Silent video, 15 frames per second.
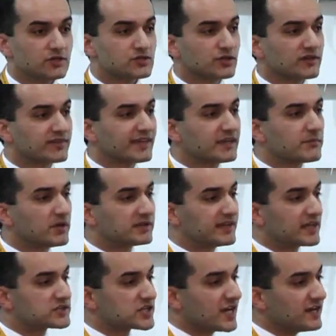So you think about
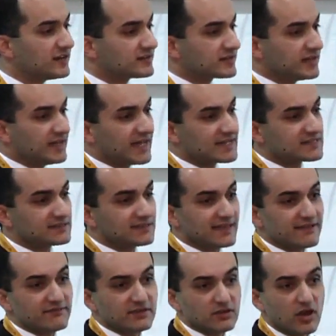that. China today has
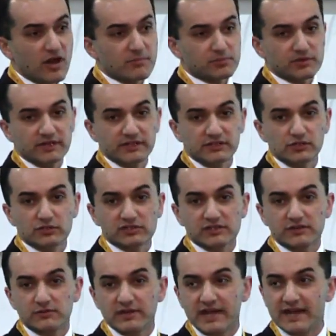11 operating
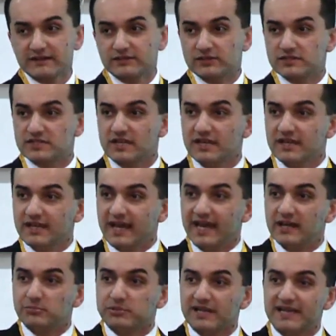nuclear reactors,
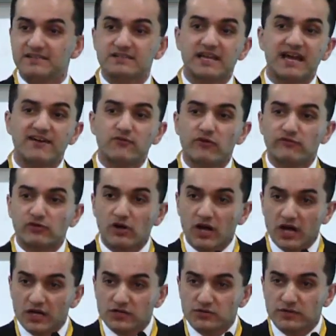and it plans to have over
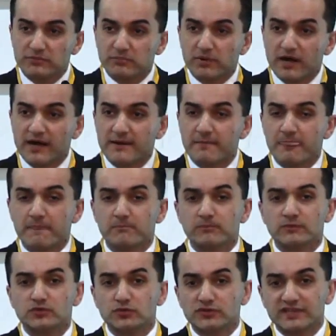100 by
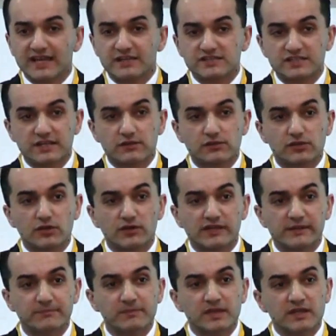
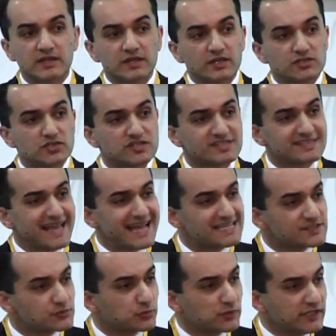2030. Just
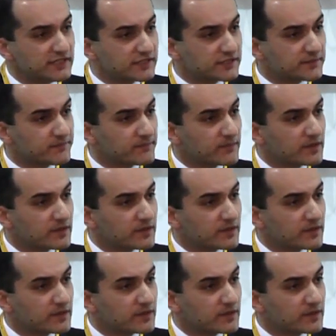last week,